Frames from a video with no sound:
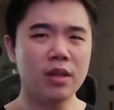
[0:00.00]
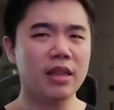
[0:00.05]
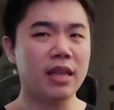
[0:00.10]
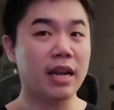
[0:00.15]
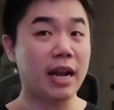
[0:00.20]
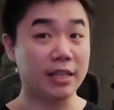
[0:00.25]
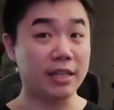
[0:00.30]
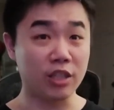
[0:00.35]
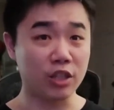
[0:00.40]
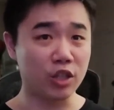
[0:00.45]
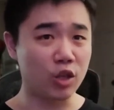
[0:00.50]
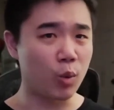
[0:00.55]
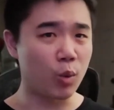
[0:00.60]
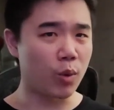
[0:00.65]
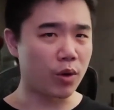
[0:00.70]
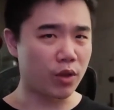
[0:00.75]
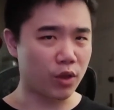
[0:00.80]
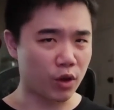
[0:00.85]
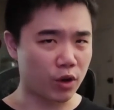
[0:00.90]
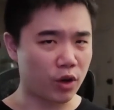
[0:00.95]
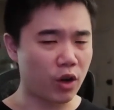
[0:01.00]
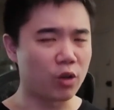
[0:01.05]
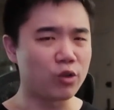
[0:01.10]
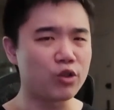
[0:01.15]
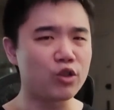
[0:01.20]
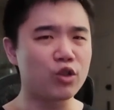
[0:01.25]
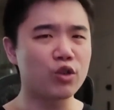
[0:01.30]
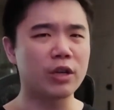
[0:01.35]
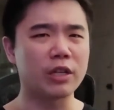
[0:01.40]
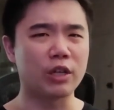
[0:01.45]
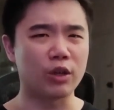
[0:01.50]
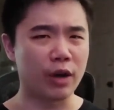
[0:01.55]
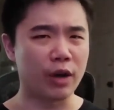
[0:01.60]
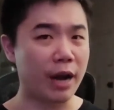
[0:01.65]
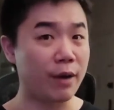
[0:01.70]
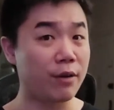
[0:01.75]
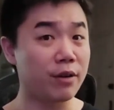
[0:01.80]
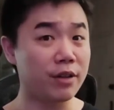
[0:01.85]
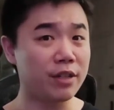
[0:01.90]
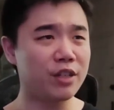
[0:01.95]
that has to do with her culture and her
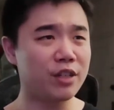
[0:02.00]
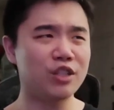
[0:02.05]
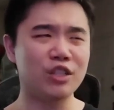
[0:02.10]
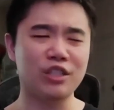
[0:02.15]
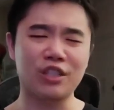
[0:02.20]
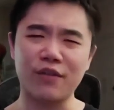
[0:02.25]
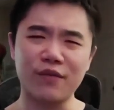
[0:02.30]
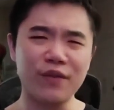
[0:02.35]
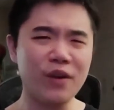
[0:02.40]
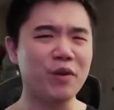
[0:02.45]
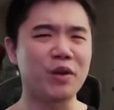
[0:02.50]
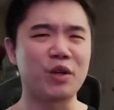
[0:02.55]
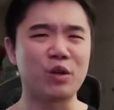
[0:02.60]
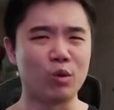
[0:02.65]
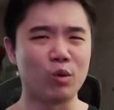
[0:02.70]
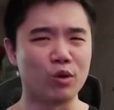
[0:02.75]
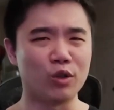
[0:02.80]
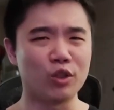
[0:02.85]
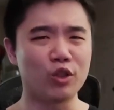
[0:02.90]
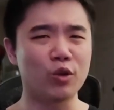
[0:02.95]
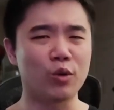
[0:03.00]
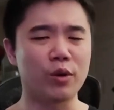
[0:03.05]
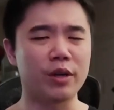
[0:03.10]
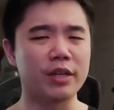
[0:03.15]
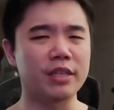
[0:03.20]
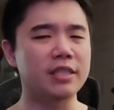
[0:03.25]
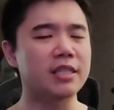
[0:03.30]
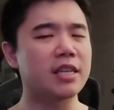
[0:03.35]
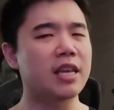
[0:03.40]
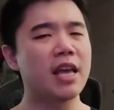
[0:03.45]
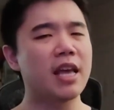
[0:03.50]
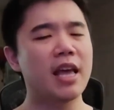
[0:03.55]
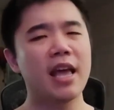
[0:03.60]
heritage is a very cool choice.